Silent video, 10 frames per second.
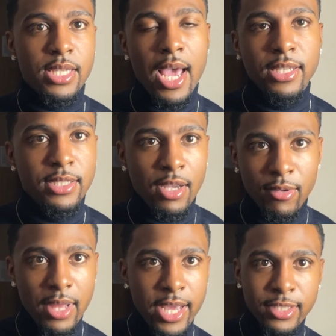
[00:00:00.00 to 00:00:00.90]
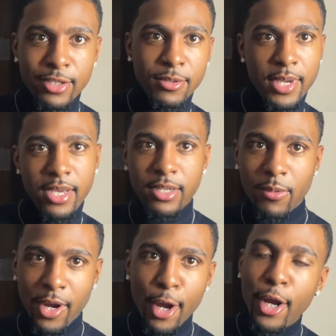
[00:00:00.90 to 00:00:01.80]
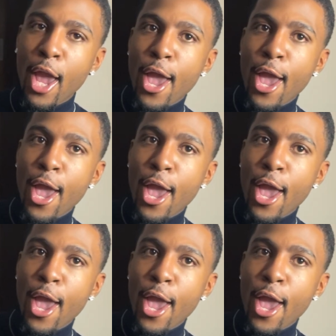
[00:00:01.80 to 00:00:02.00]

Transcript: I don't like to do any work.